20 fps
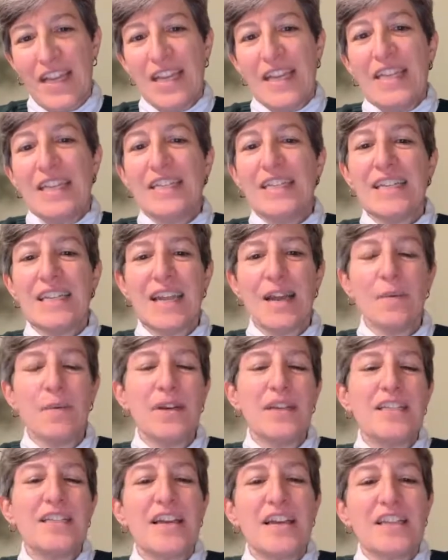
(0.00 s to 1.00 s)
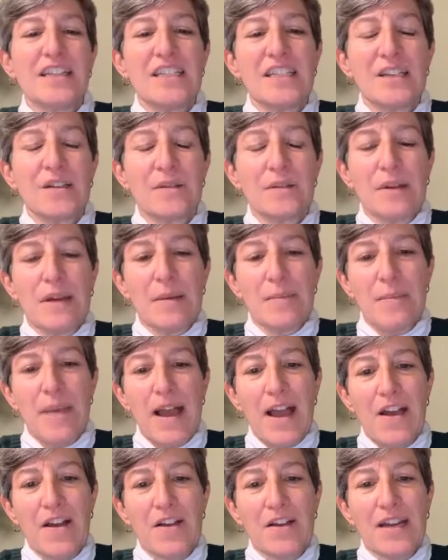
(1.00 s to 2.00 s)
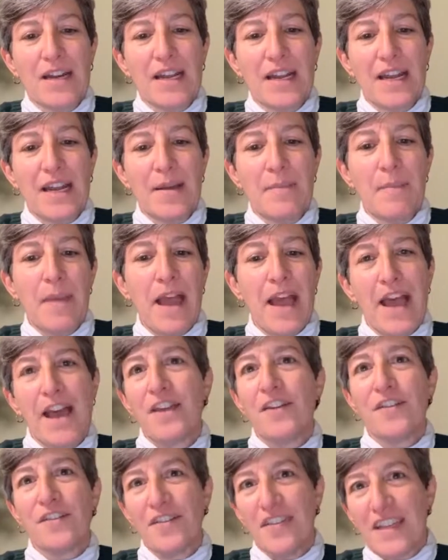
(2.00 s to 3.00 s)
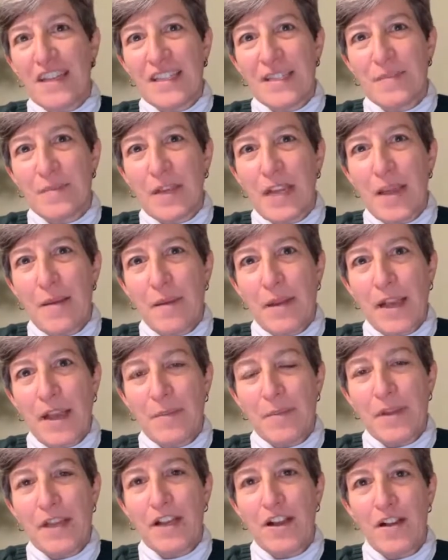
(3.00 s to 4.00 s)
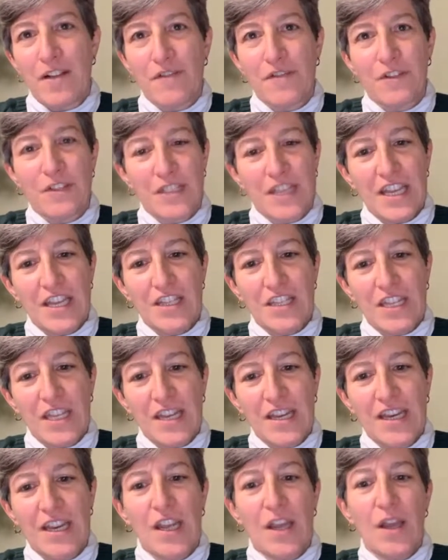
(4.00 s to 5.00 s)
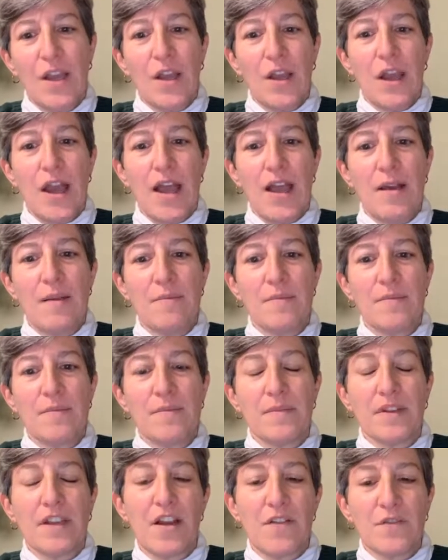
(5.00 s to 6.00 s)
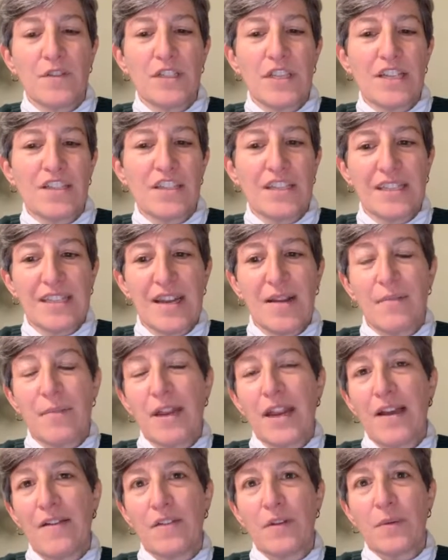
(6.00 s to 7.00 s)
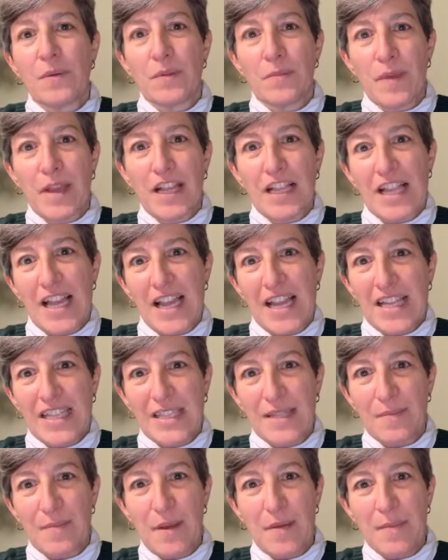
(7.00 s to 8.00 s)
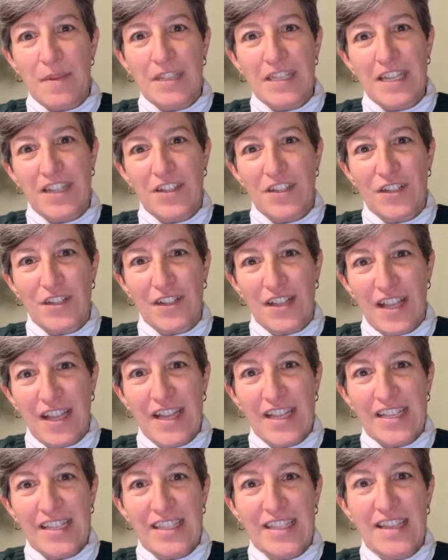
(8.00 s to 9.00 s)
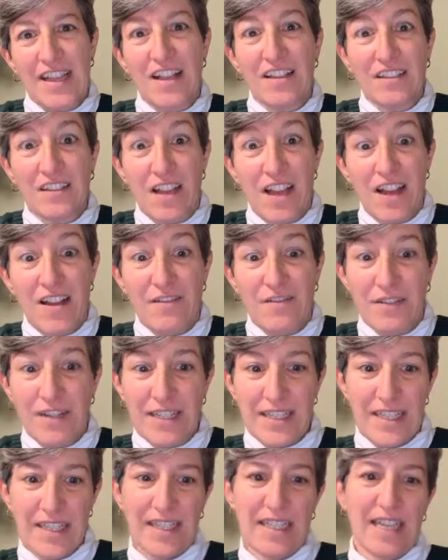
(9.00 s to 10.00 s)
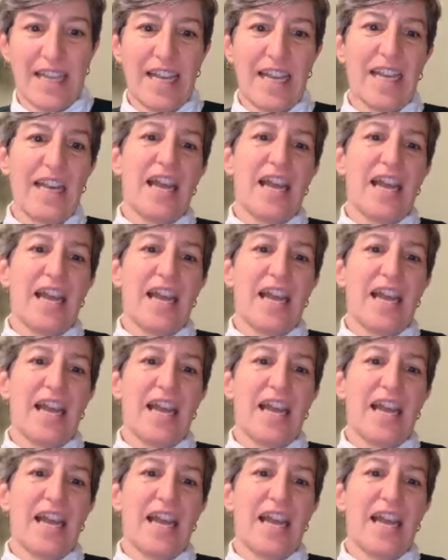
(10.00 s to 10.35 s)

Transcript: Today, I want to talk to you about a pattern that's been coming up in conversations that I've been having with my clients and my potential clients a lot recently.